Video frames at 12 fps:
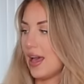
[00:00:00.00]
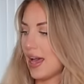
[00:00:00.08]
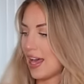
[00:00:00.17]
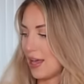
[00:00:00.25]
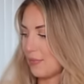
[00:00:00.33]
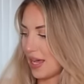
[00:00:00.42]

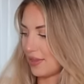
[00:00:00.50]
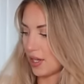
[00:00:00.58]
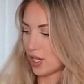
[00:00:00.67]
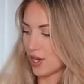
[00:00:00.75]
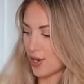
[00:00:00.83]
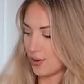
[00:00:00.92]
and the
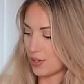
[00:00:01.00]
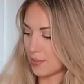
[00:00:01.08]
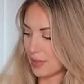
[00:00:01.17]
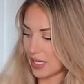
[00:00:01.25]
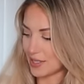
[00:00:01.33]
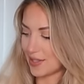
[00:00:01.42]
gold
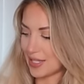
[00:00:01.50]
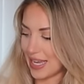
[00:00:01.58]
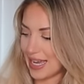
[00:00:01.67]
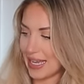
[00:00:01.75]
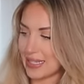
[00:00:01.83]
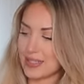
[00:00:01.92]
buttons. It
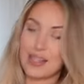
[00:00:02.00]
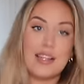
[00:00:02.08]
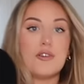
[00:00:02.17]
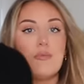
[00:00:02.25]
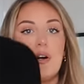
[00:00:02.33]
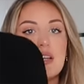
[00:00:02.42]
has
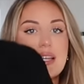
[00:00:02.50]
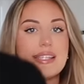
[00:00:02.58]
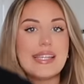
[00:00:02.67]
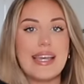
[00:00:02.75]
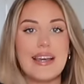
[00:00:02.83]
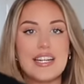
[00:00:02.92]
little
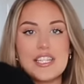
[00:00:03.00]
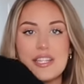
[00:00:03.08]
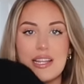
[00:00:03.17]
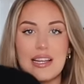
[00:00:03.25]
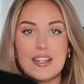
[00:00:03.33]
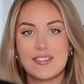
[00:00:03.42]
pockets here. I just
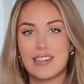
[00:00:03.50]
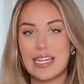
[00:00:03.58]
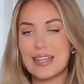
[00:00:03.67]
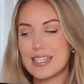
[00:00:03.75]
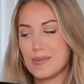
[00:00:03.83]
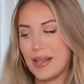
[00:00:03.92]
think it looks
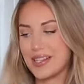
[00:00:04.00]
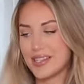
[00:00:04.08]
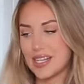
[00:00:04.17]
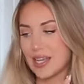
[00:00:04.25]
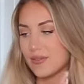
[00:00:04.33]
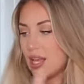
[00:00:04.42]
really
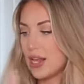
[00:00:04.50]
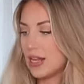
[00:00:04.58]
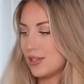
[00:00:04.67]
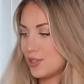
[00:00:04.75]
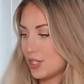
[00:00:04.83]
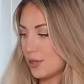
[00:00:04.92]
expensive,
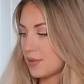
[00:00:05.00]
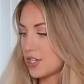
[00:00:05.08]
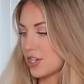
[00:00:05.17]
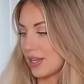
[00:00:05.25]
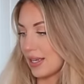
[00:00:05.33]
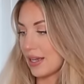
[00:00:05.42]
super
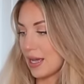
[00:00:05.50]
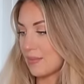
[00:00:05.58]
chic.